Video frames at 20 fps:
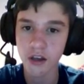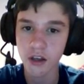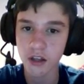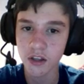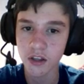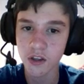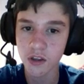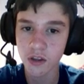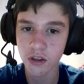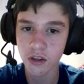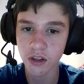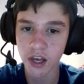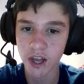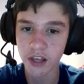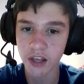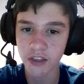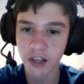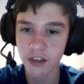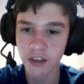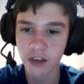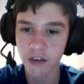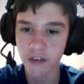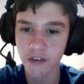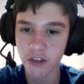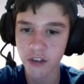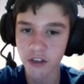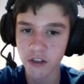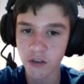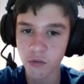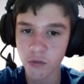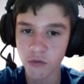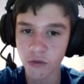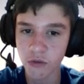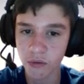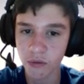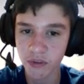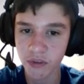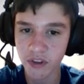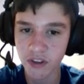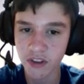this, I think I've said this before,
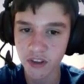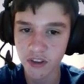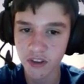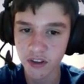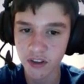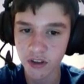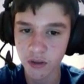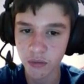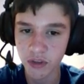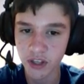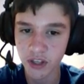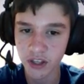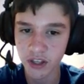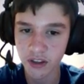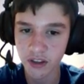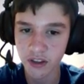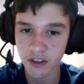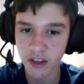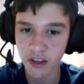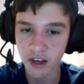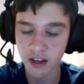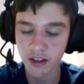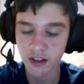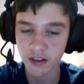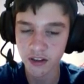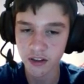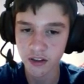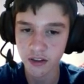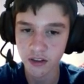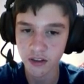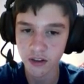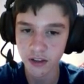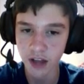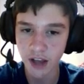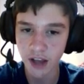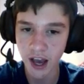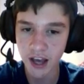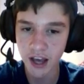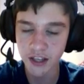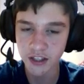but this is going to be, like, the second...
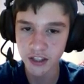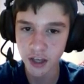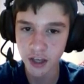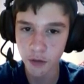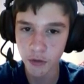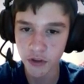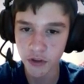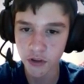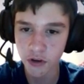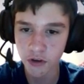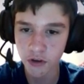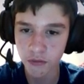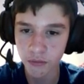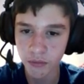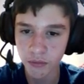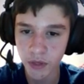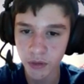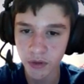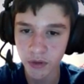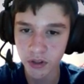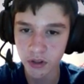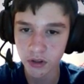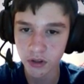last episode, maybe?